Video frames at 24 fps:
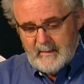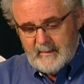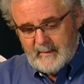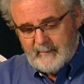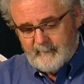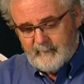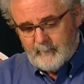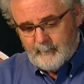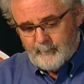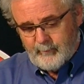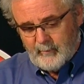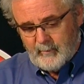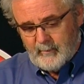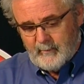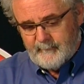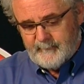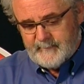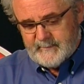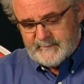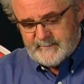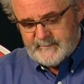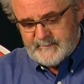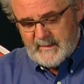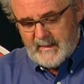They've
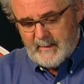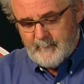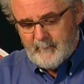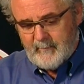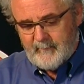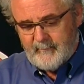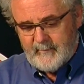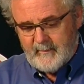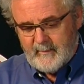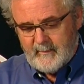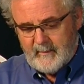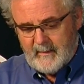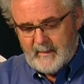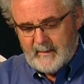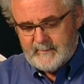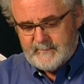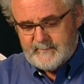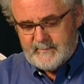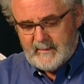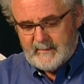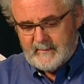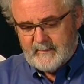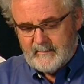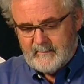improved the stem of the
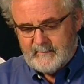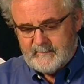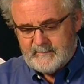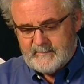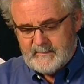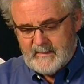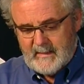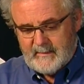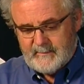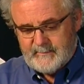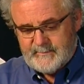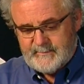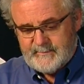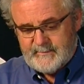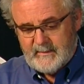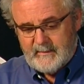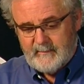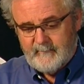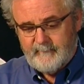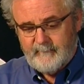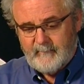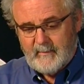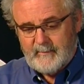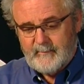antenna. It's now
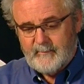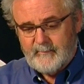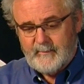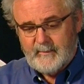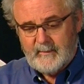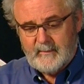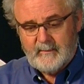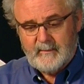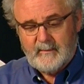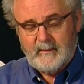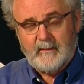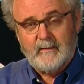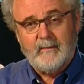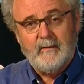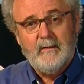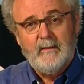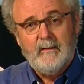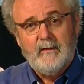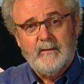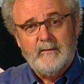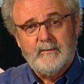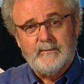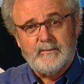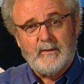stiff rather than uh,
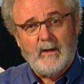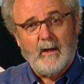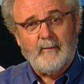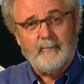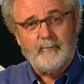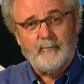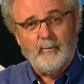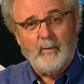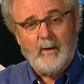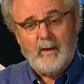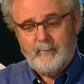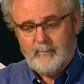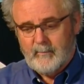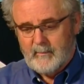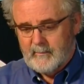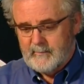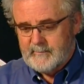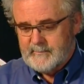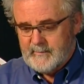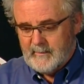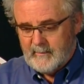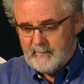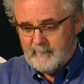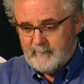soft
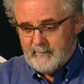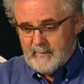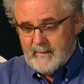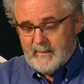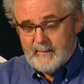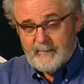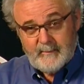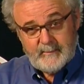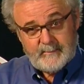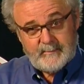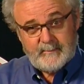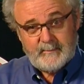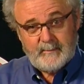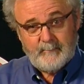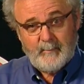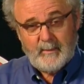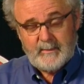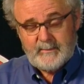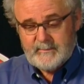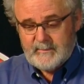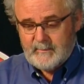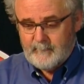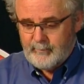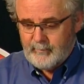rubber. So this is a
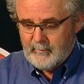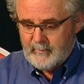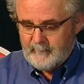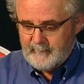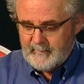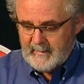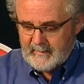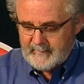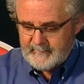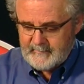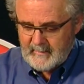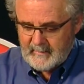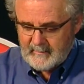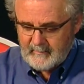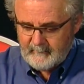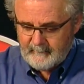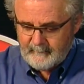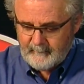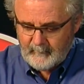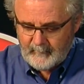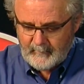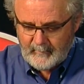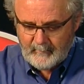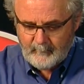much improved antenna
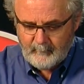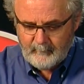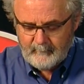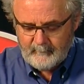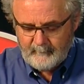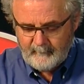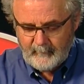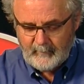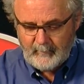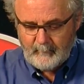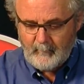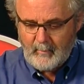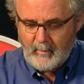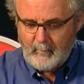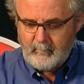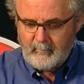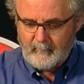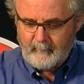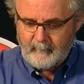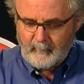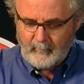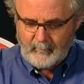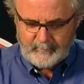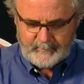for the, for the
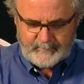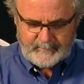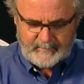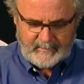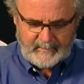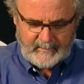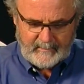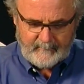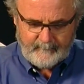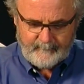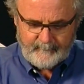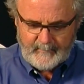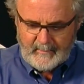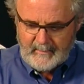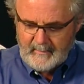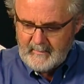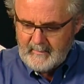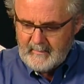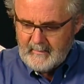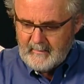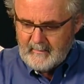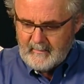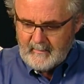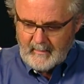mobile 4G.
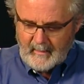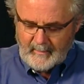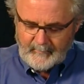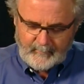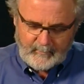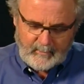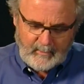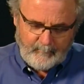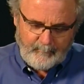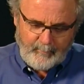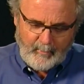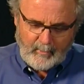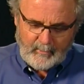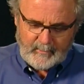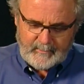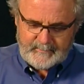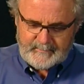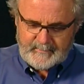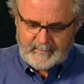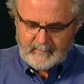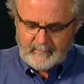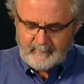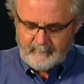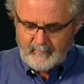Other
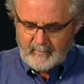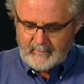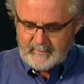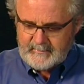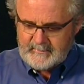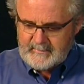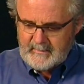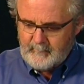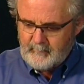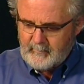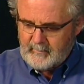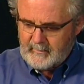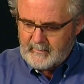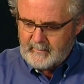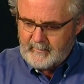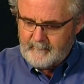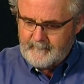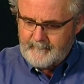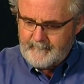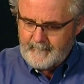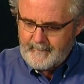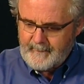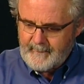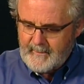components that are very
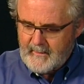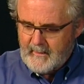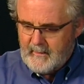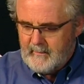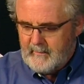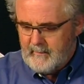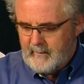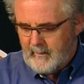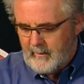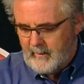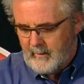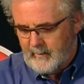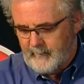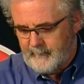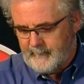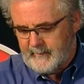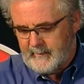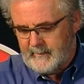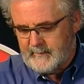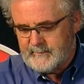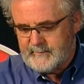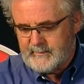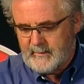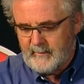similar are
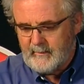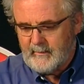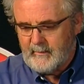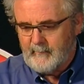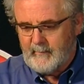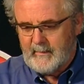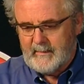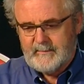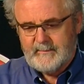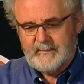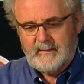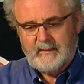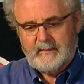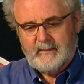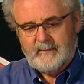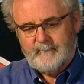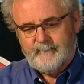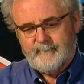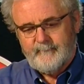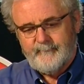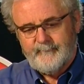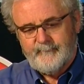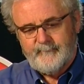the interior antenna.